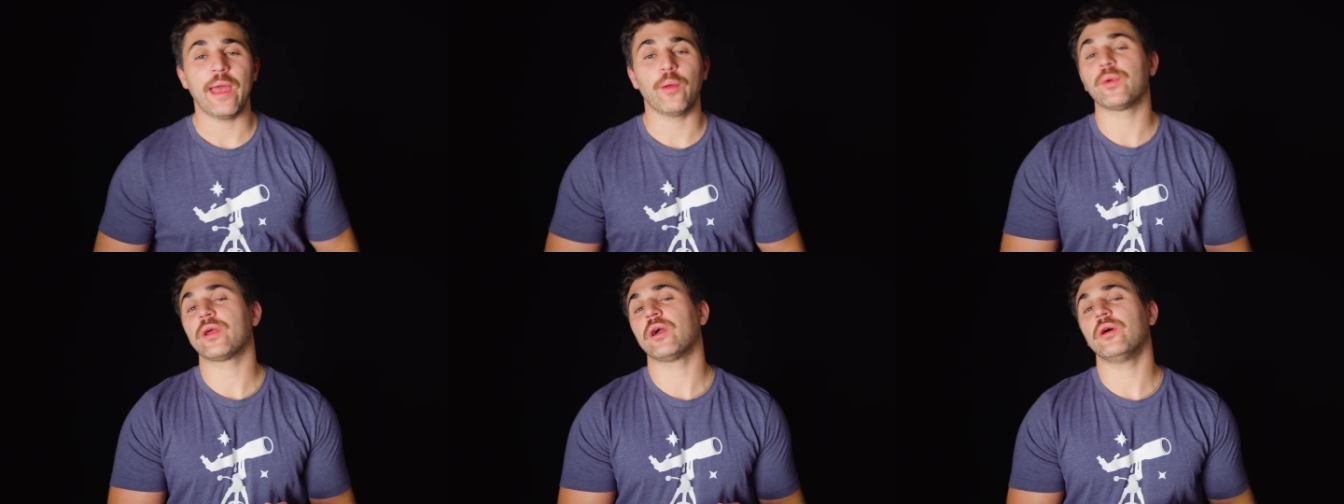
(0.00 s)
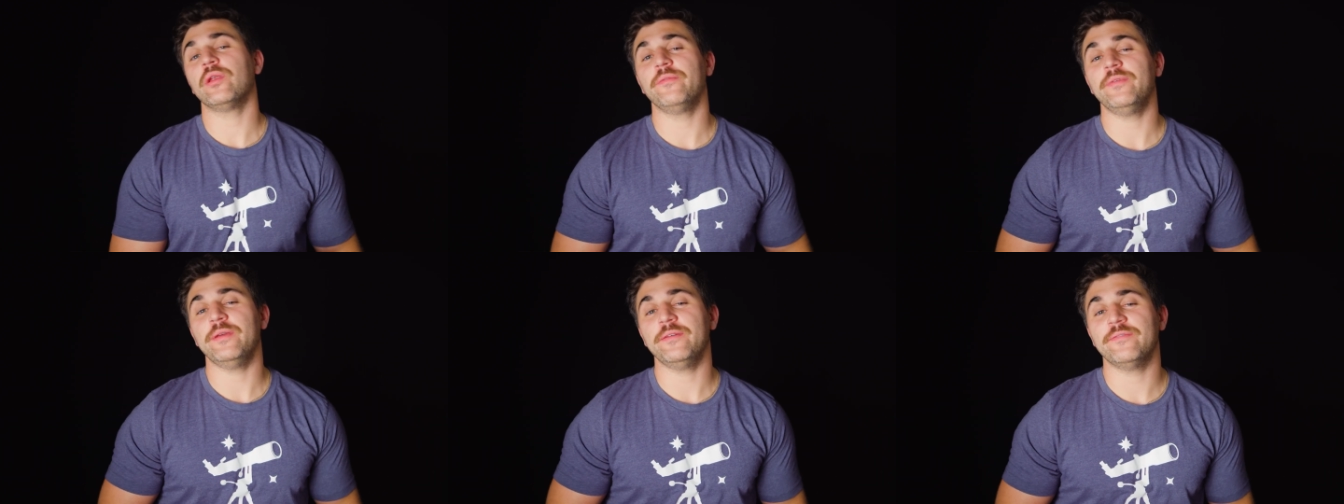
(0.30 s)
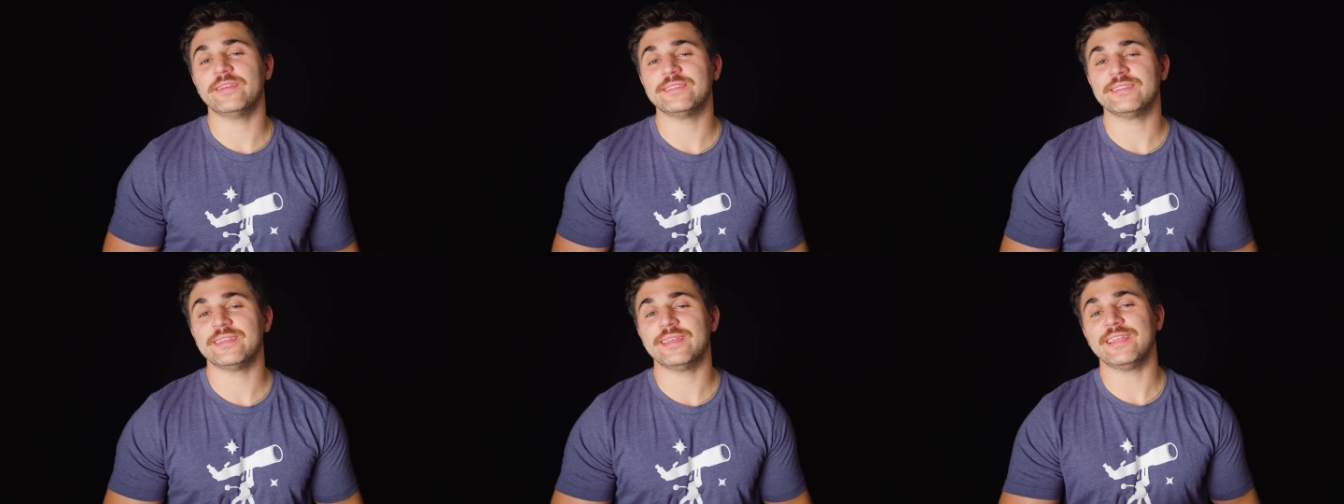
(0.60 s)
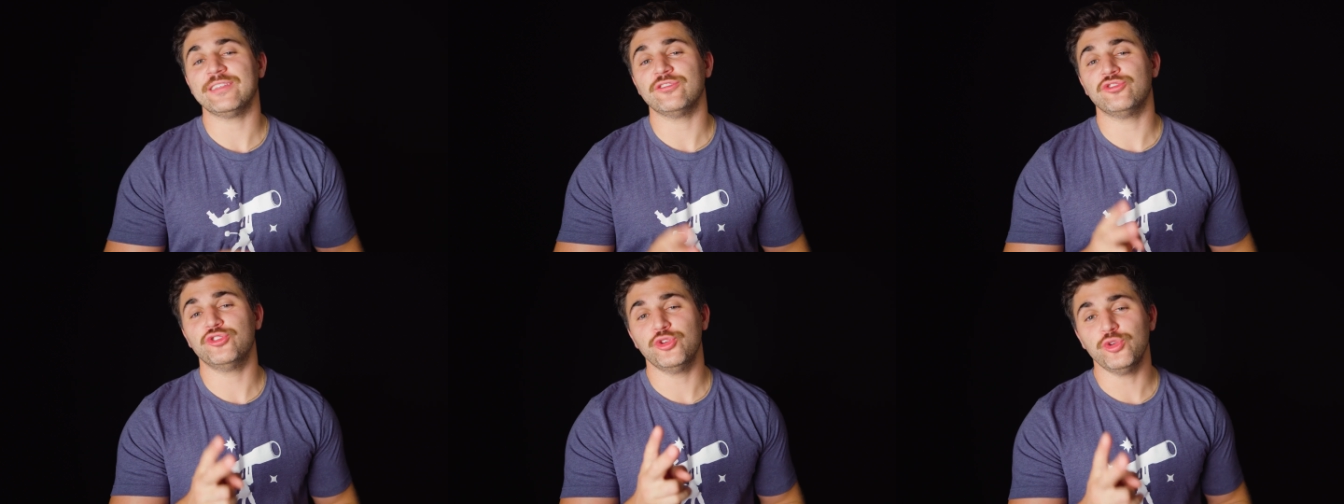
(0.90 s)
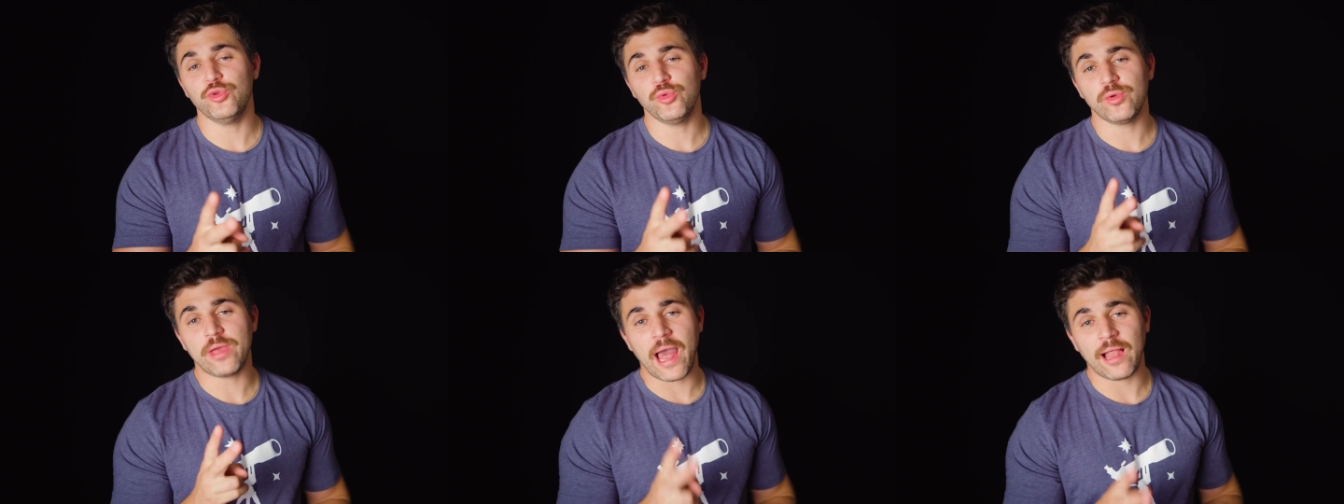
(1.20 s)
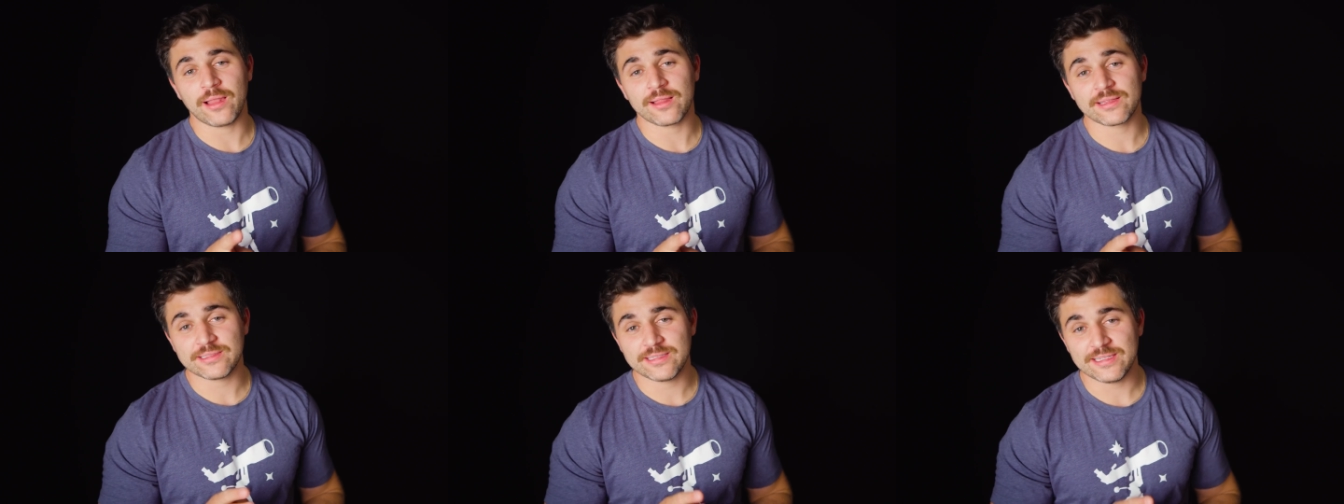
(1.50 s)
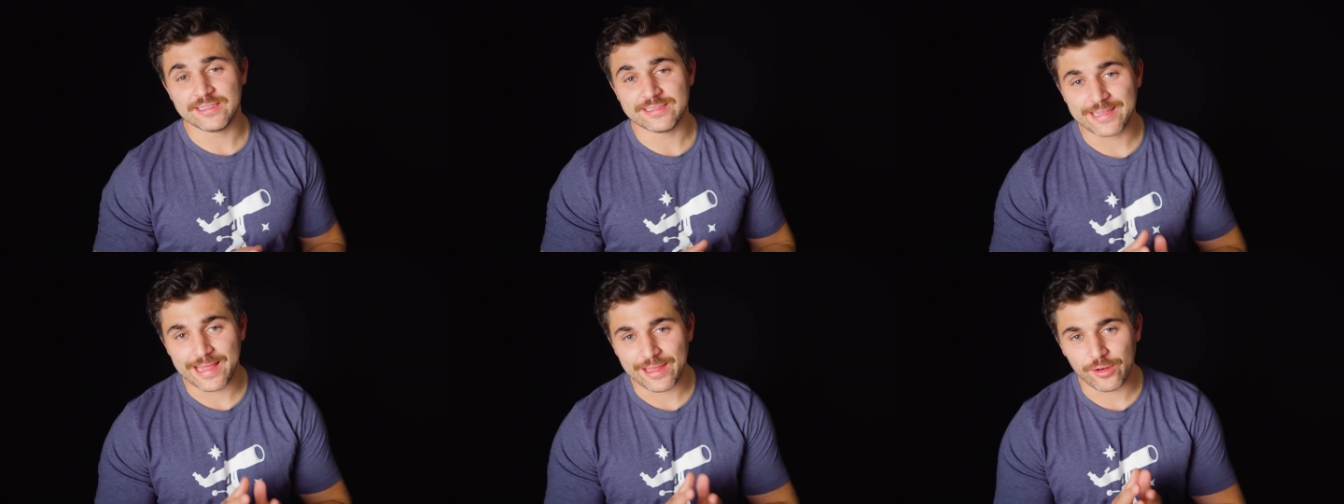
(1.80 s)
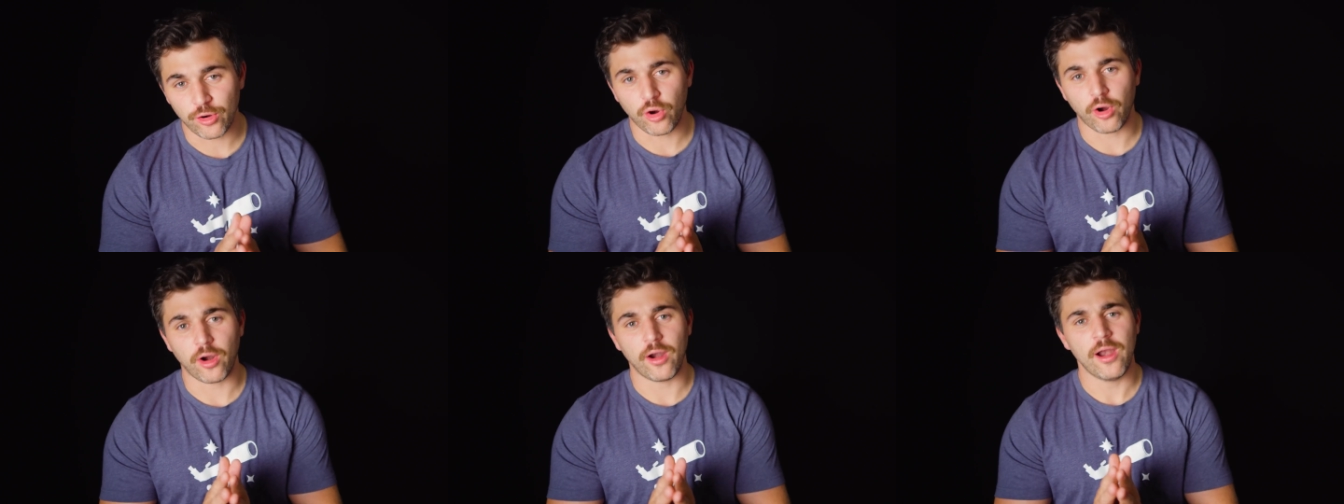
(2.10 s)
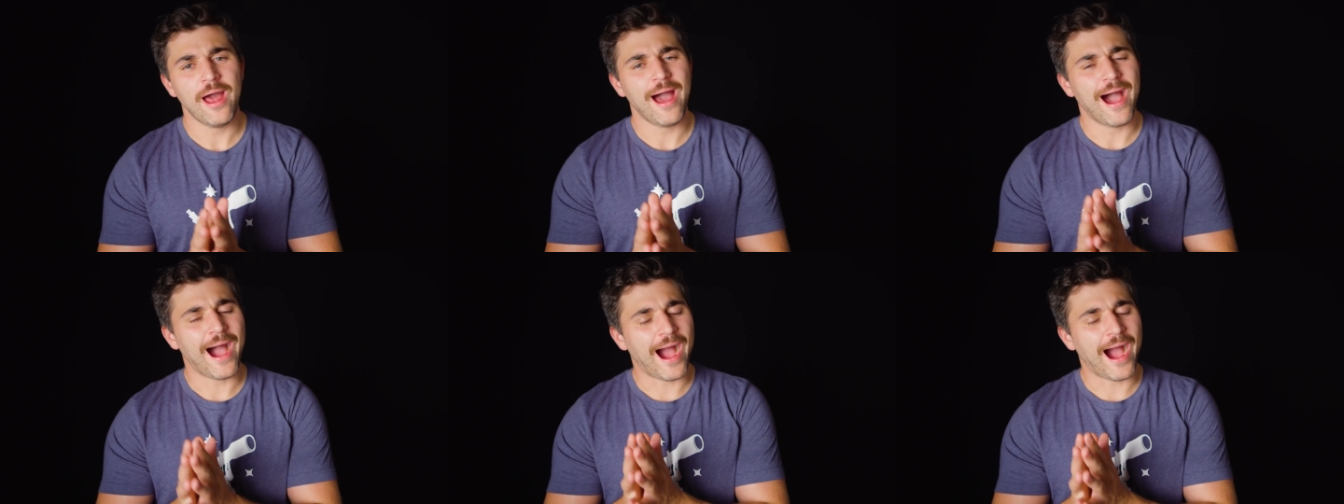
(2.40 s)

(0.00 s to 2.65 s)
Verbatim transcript: And we're going to be visiting two galaxies that are